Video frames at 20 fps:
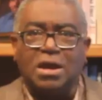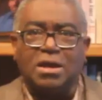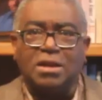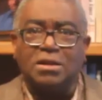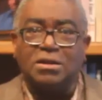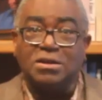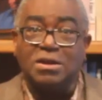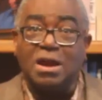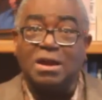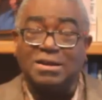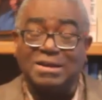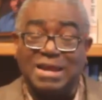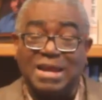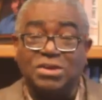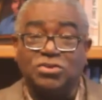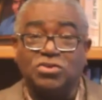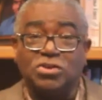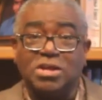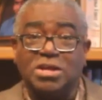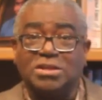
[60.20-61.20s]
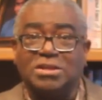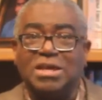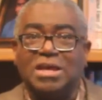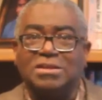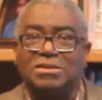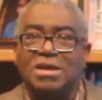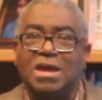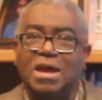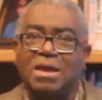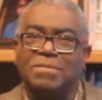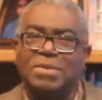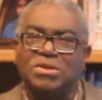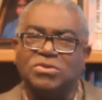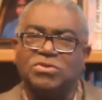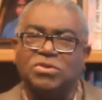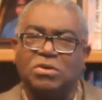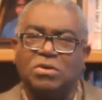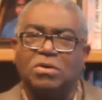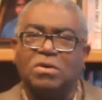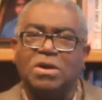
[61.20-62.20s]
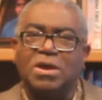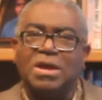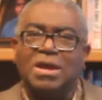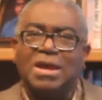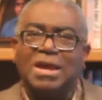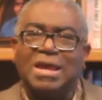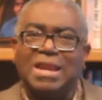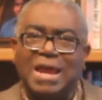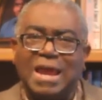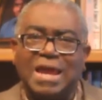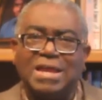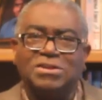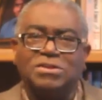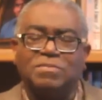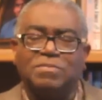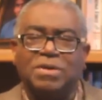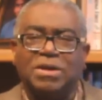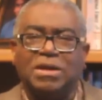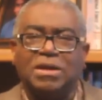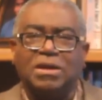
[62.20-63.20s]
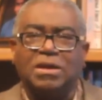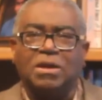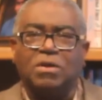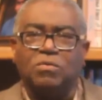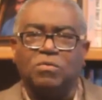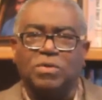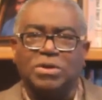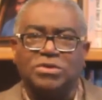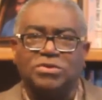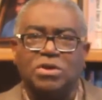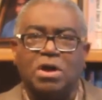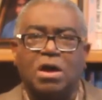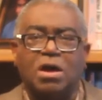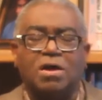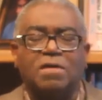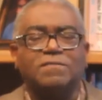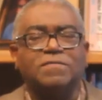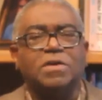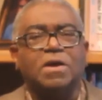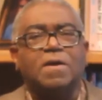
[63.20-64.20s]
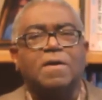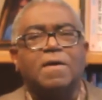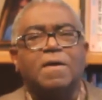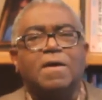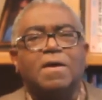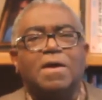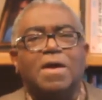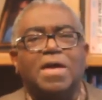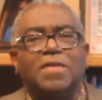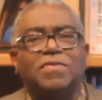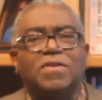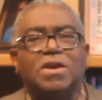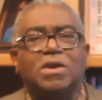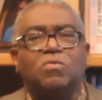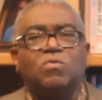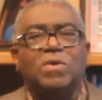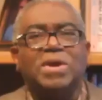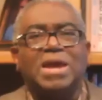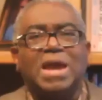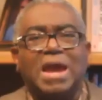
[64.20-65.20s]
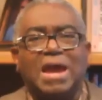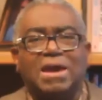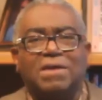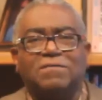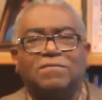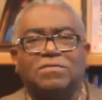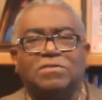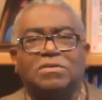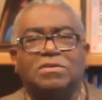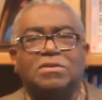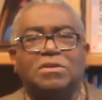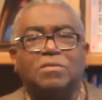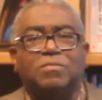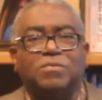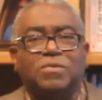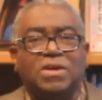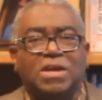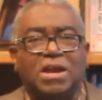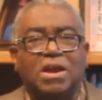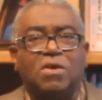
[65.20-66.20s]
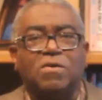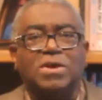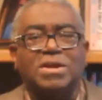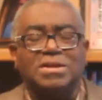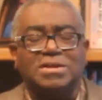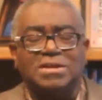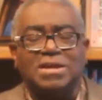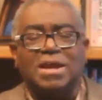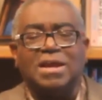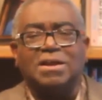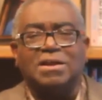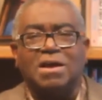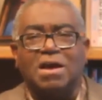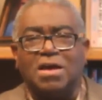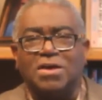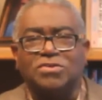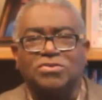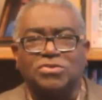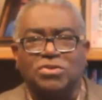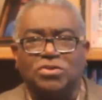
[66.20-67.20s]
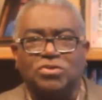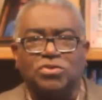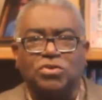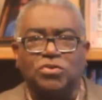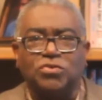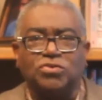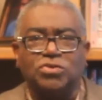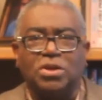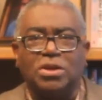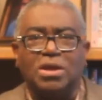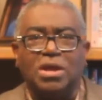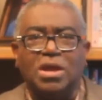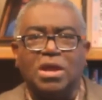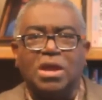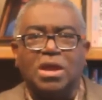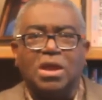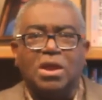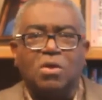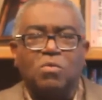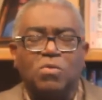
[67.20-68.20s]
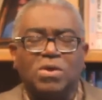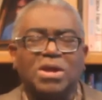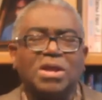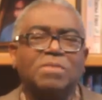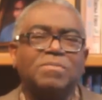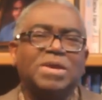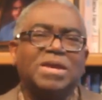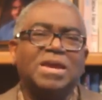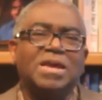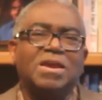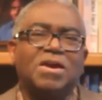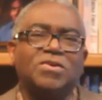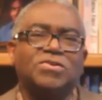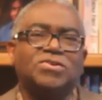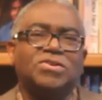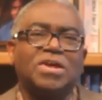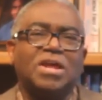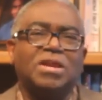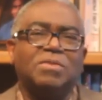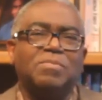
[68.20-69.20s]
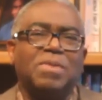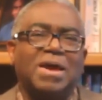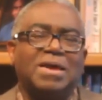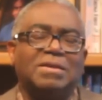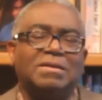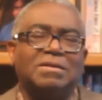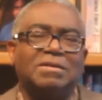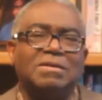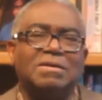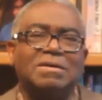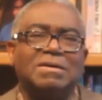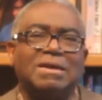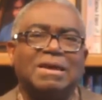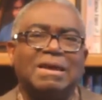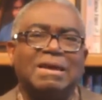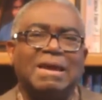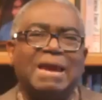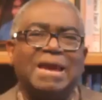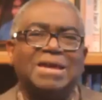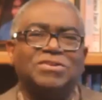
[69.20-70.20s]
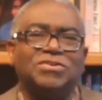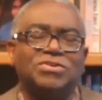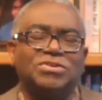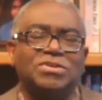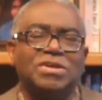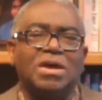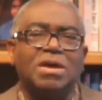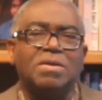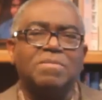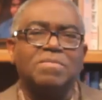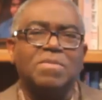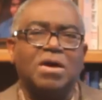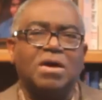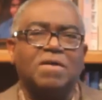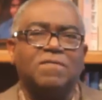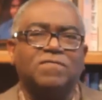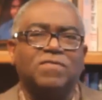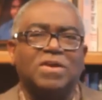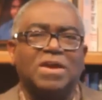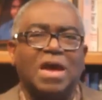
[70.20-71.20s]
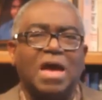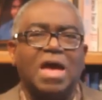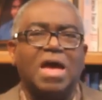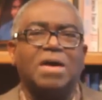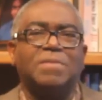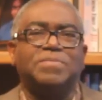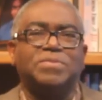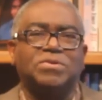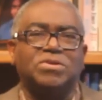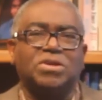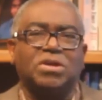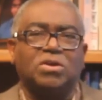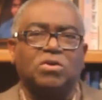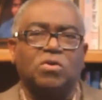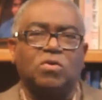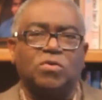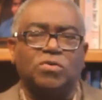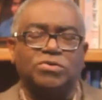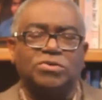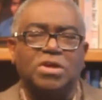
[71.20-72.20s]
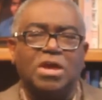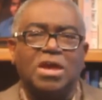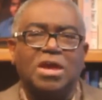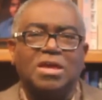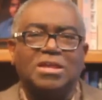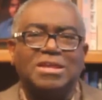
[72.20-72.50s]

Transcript: uh, young nation at that time, and so it had to be resolved. And then we have the current day Constitution. We're going to begin our study by looking at some of the obstacles